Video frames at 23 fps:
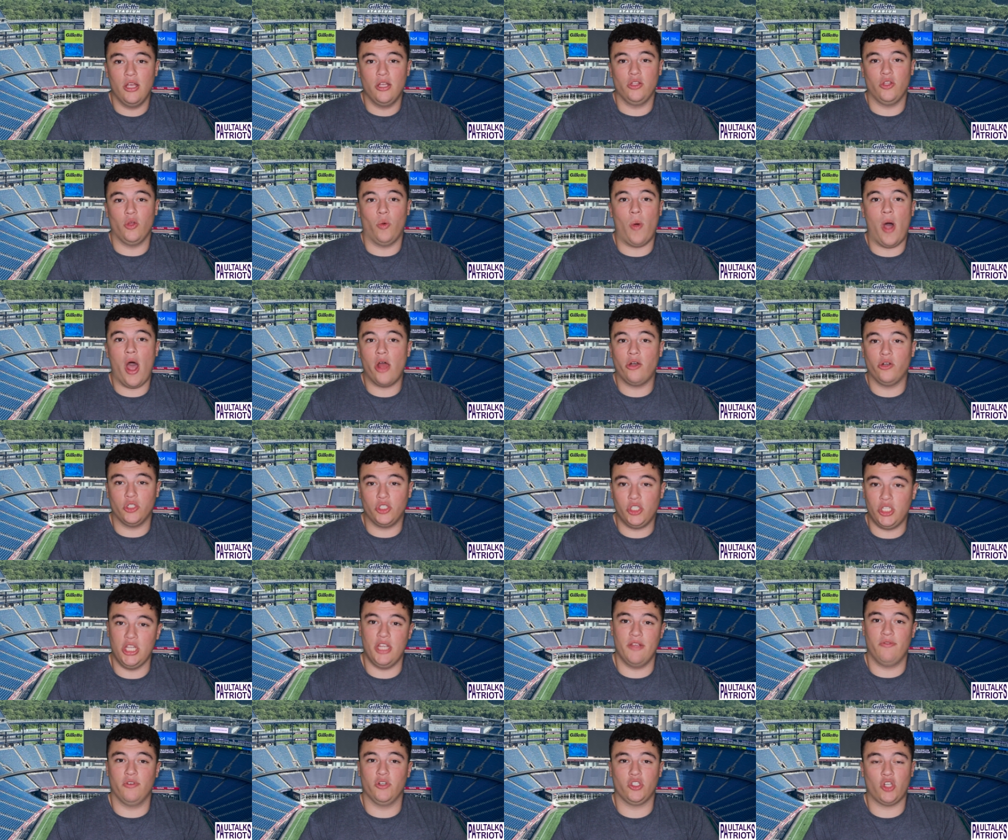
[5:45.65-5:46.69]
The wide
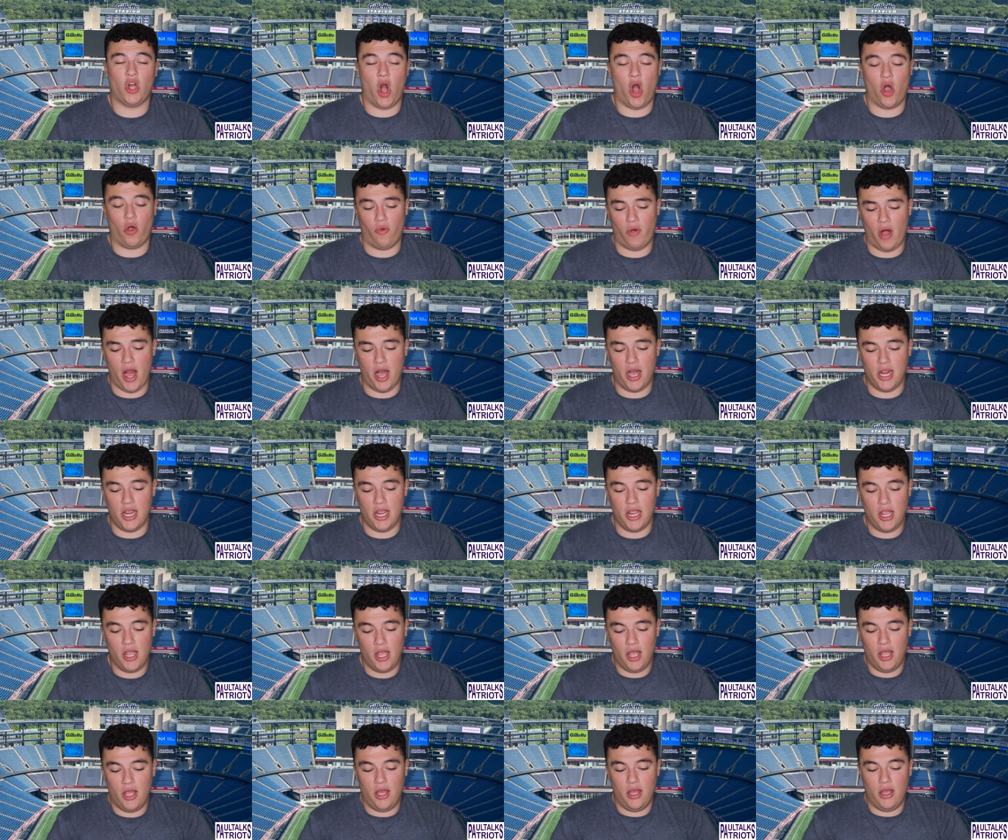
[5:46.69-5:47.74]
receivers aren't
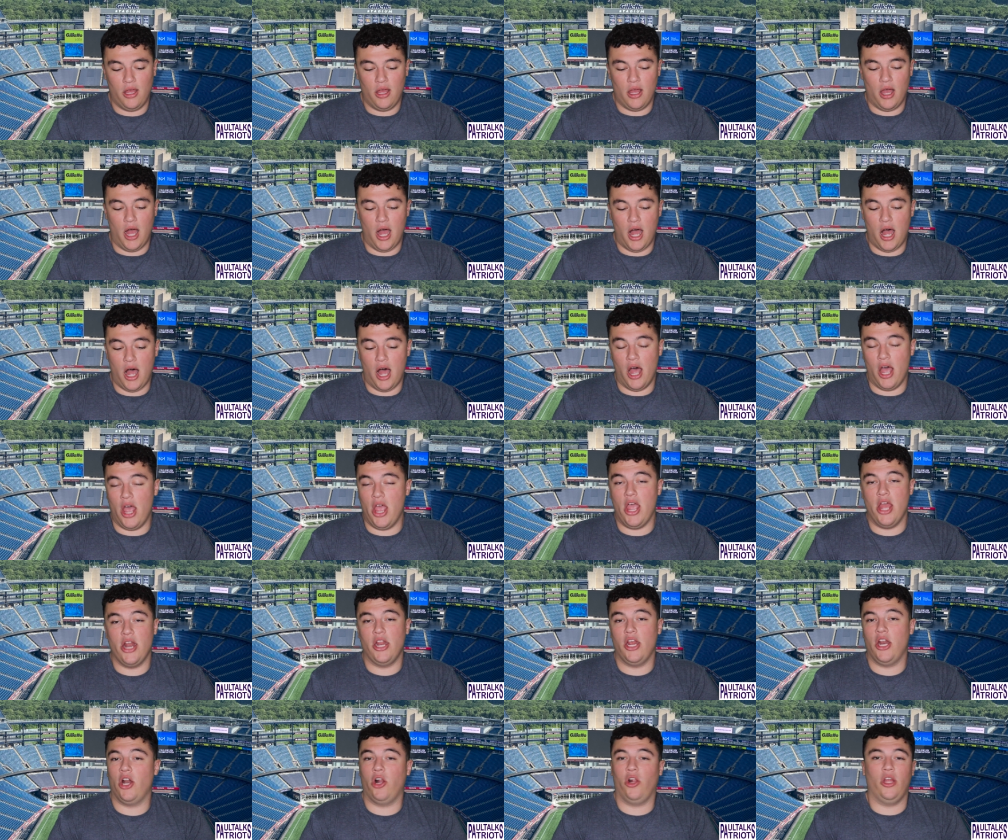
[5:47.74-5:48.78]
ready,
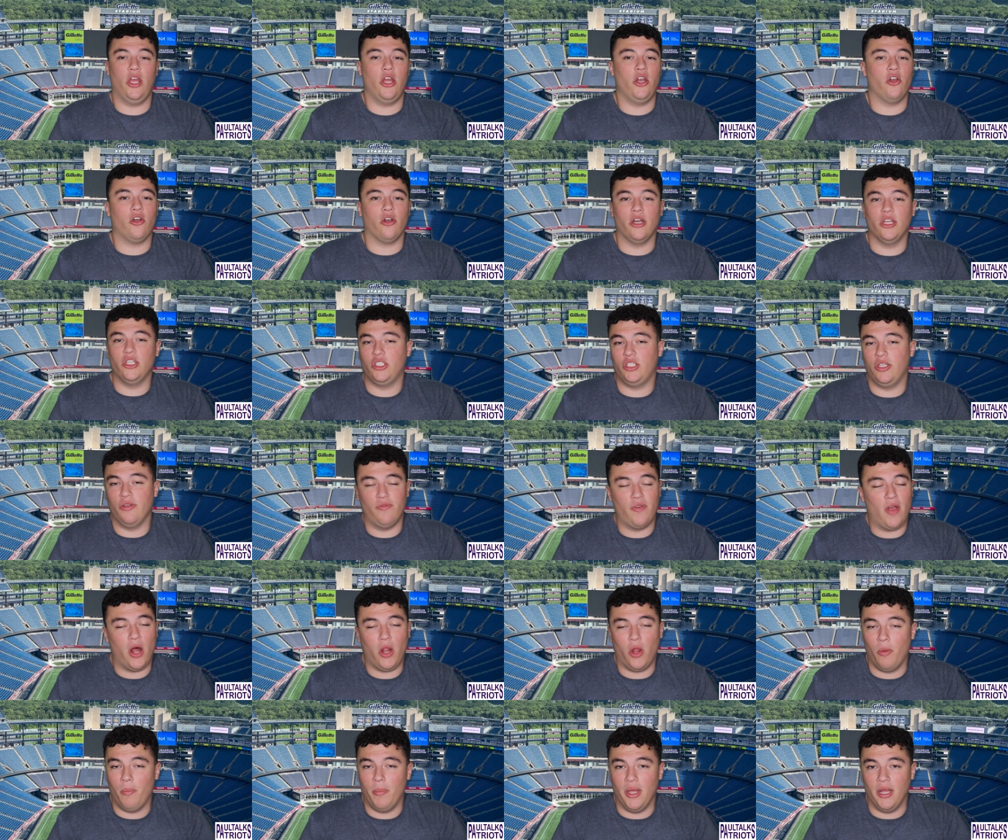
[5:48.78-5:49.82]
and it'll hinder his
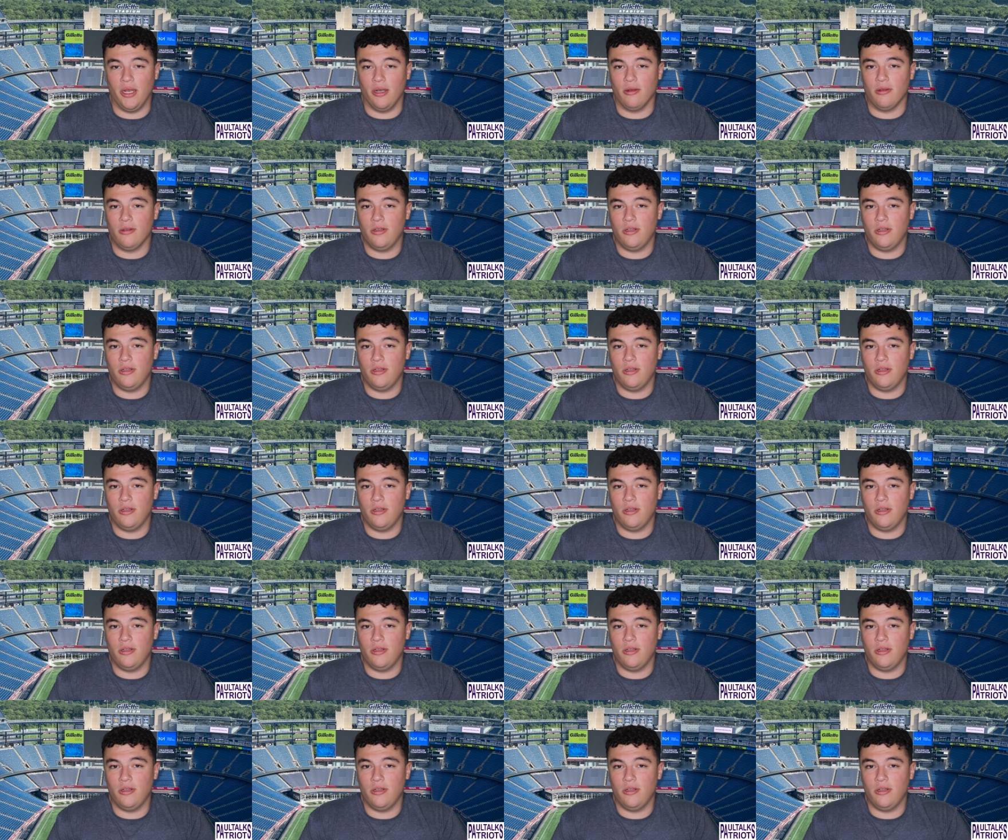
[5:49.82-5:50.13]
development.